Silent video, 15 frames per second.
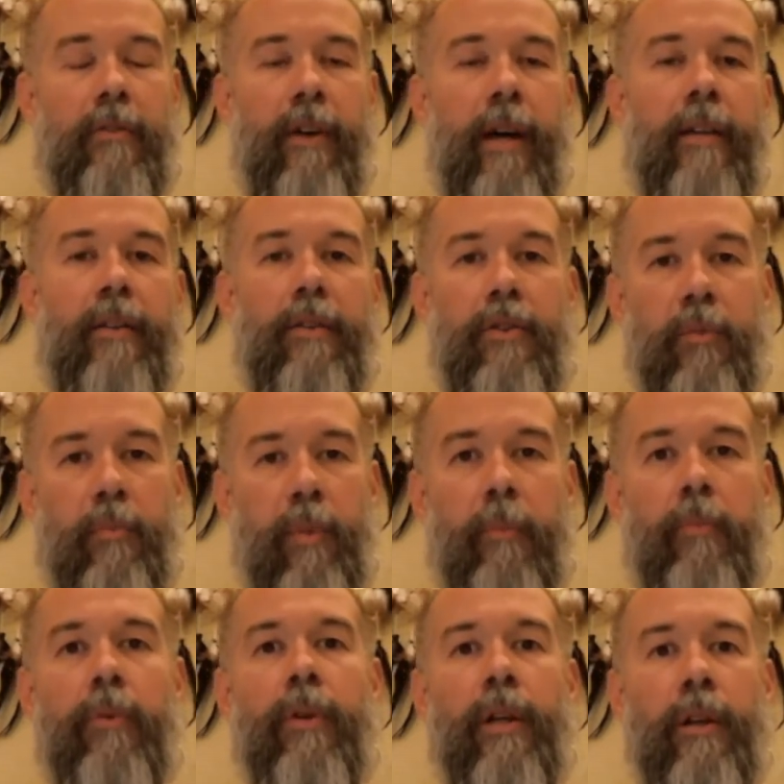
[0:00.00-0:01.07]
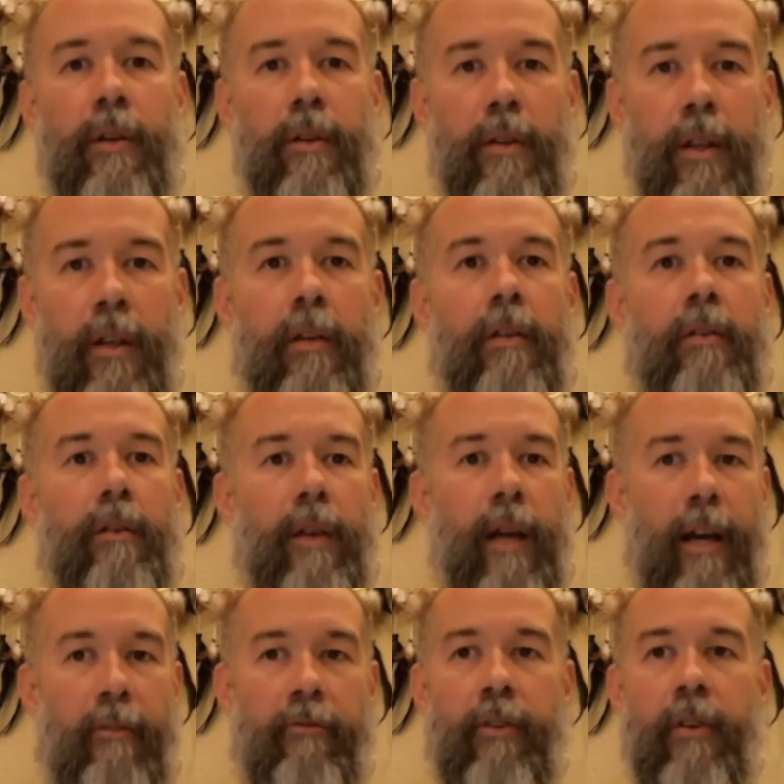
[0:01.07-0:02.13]
fact that there's people here that
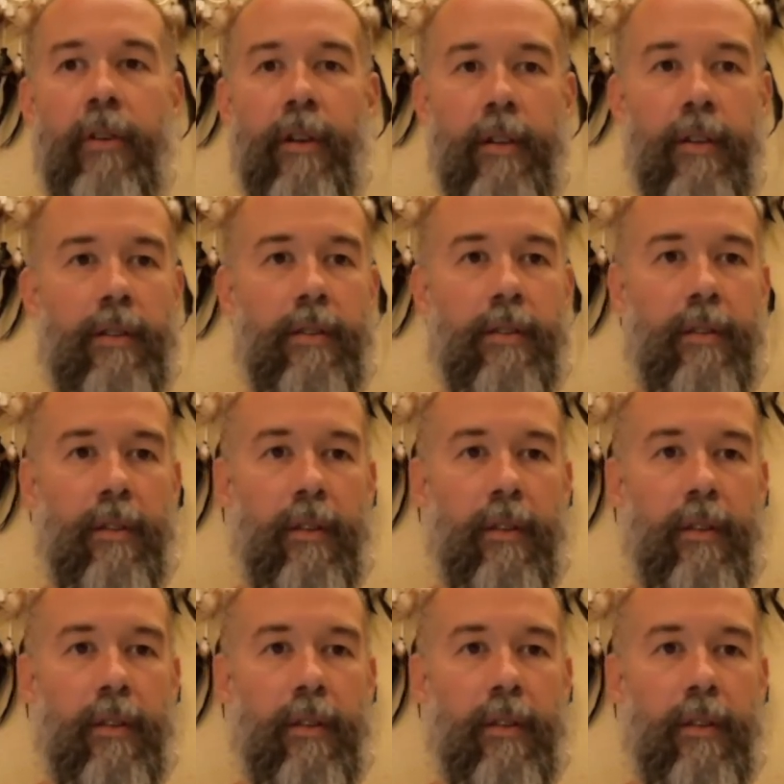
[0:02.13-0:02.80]
have feelings,